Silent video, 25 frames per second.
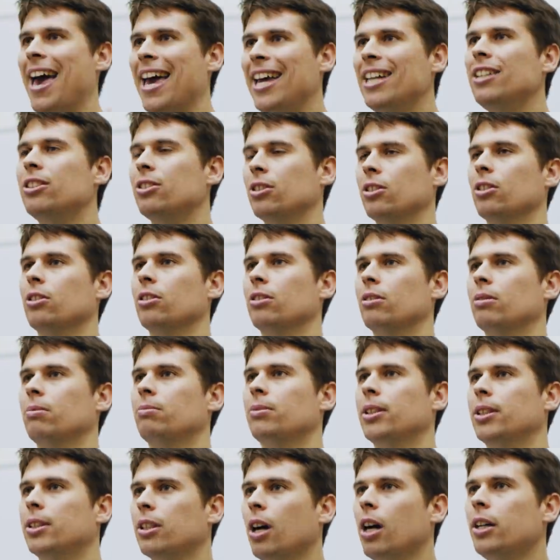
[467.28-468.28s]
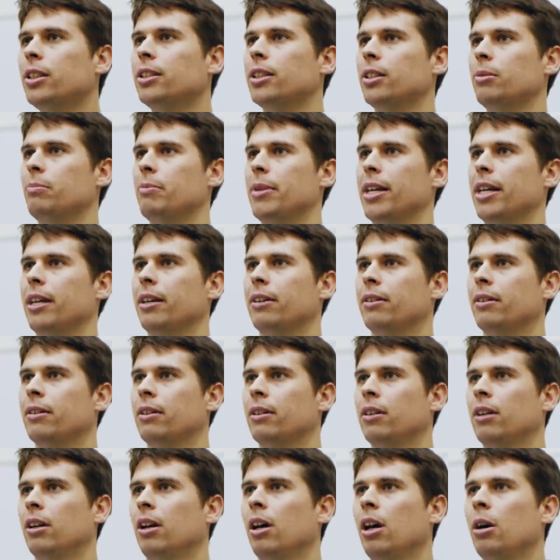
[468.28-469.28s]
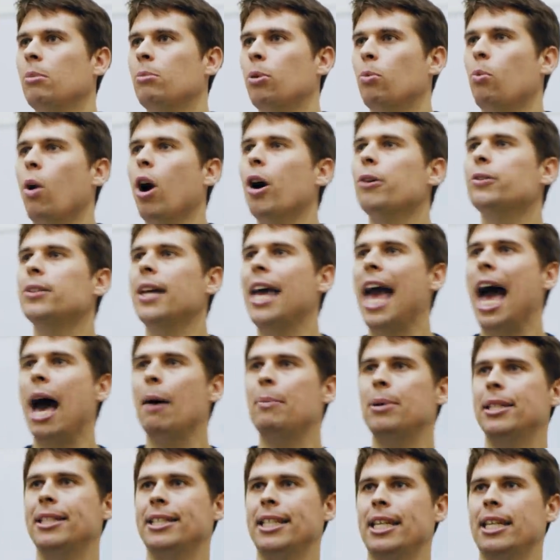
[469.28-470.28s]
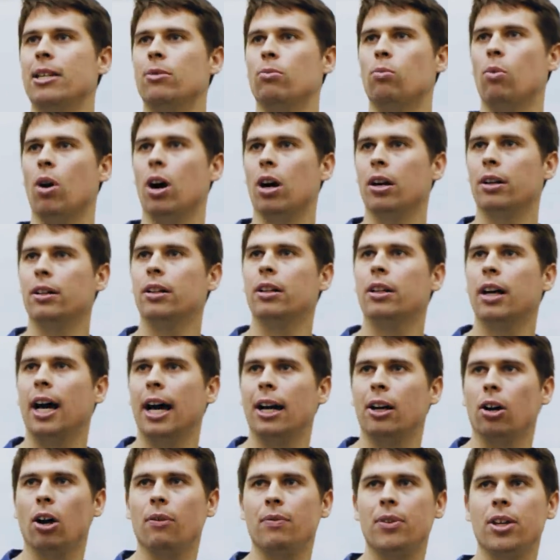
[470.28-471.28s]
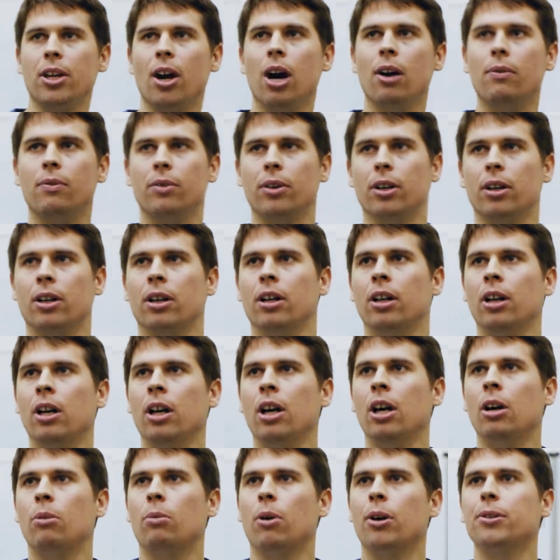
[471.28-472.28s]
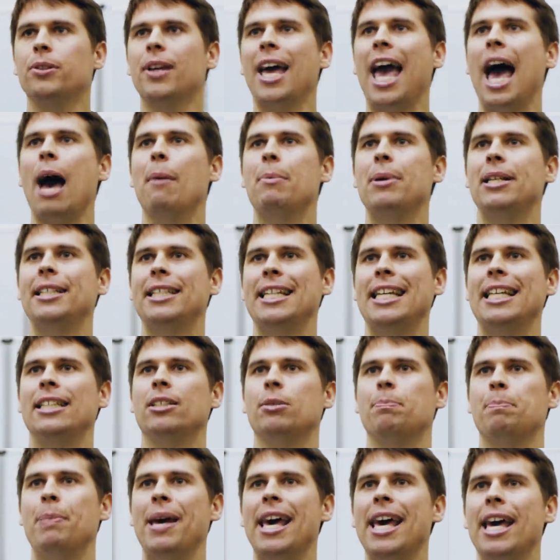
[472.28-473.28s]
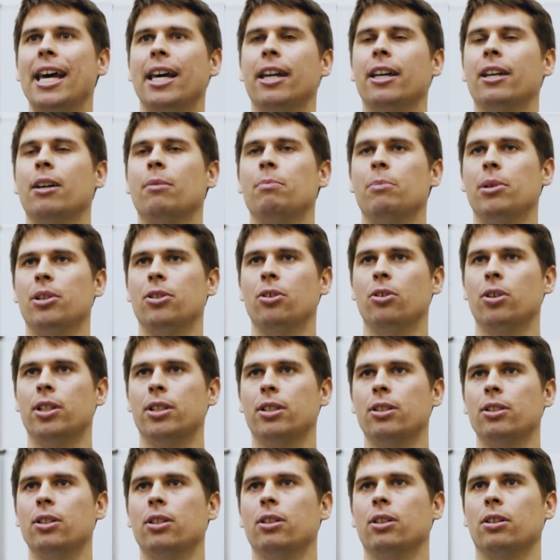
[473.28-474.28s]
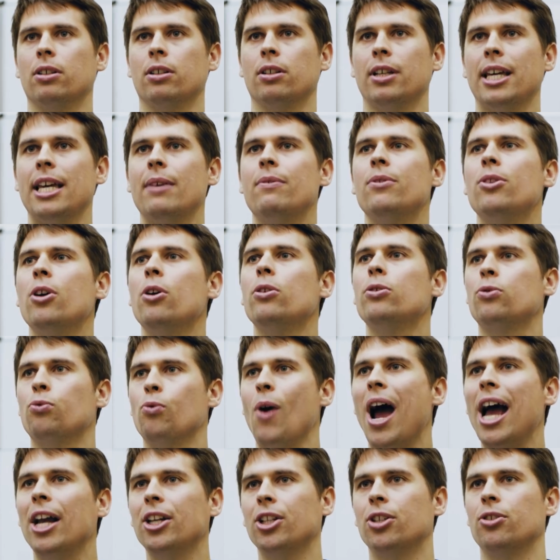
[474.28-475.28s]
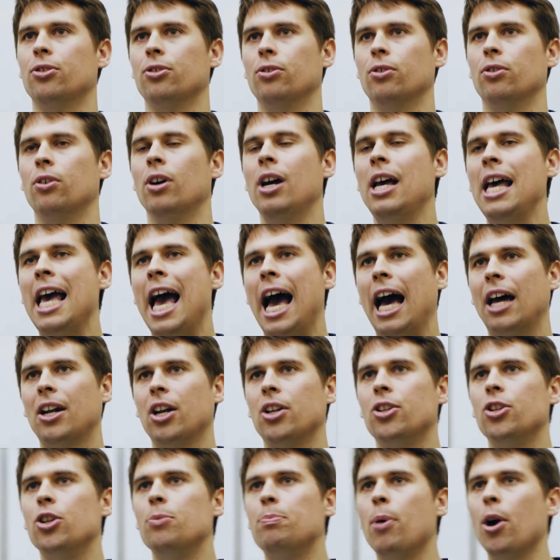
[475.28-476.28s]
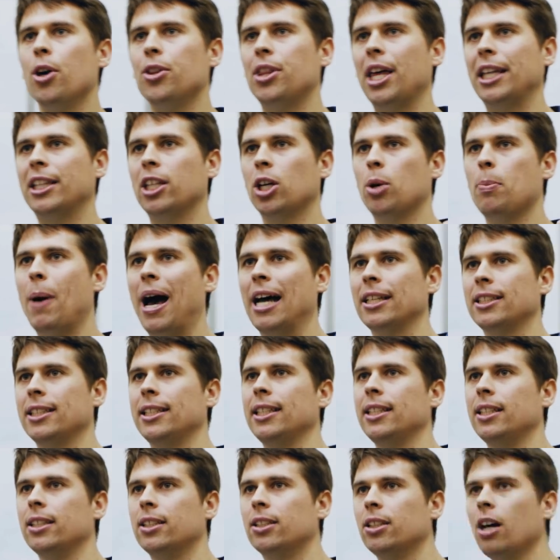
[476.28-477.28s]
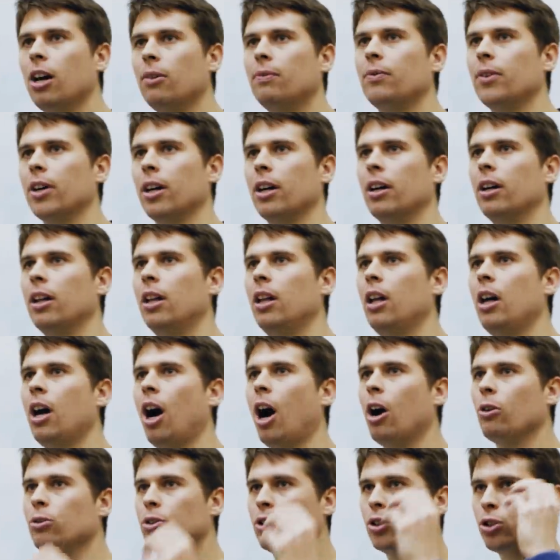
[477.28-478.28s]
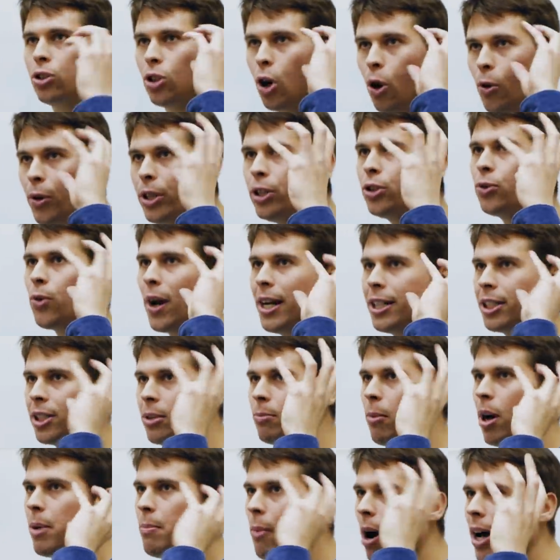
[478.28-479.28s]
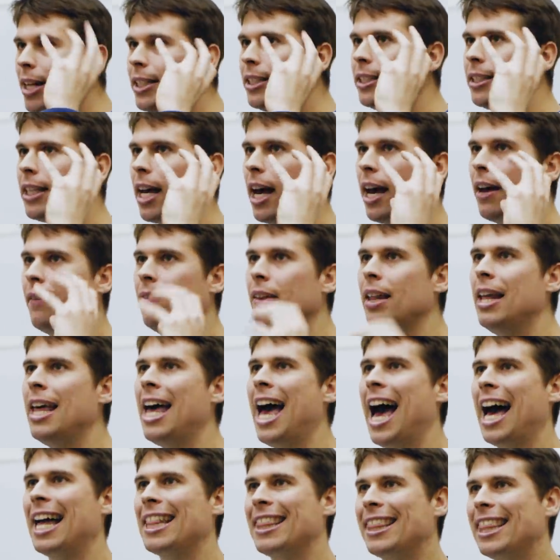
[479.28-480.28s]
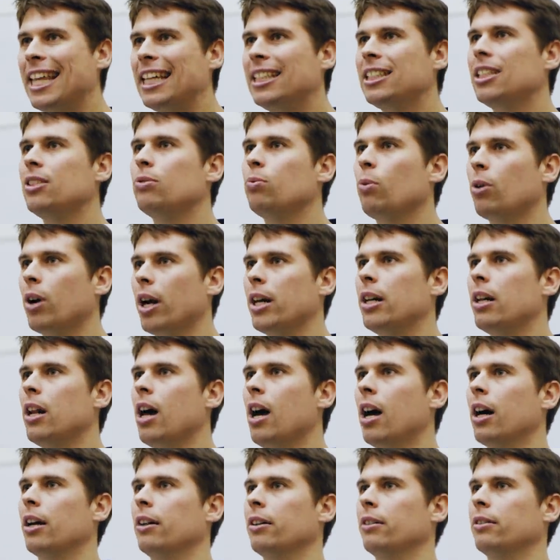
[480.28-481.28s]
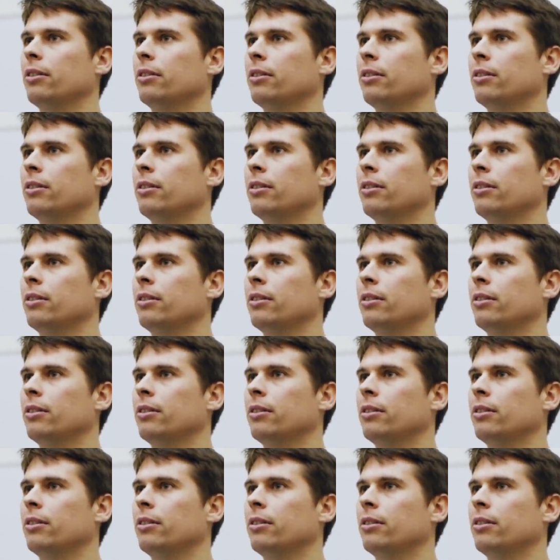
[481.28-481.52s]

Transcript: a dog, disgusted me. But why was I happy to eat one and love the other? Why was I happy to eat a pig but not a dog? Even though I was rational and I knew both had the capacity to suffer, I was so entrenched in my mindset. And this is what I learned.